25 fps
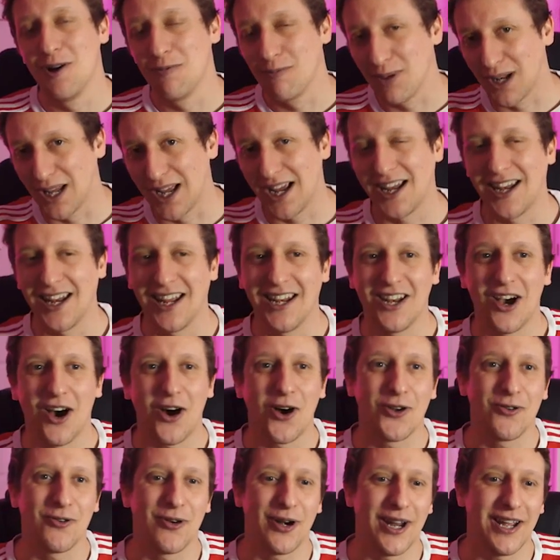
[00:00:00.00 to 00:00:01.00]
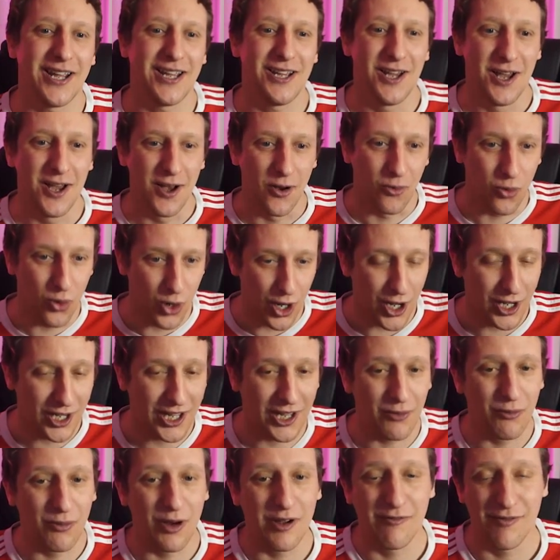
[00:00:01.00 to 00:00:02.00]
playing in Henry,
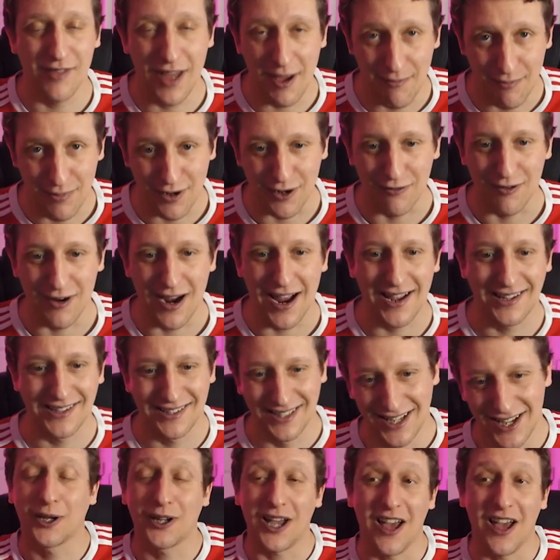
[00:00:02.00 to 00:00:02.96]
working with them Pires,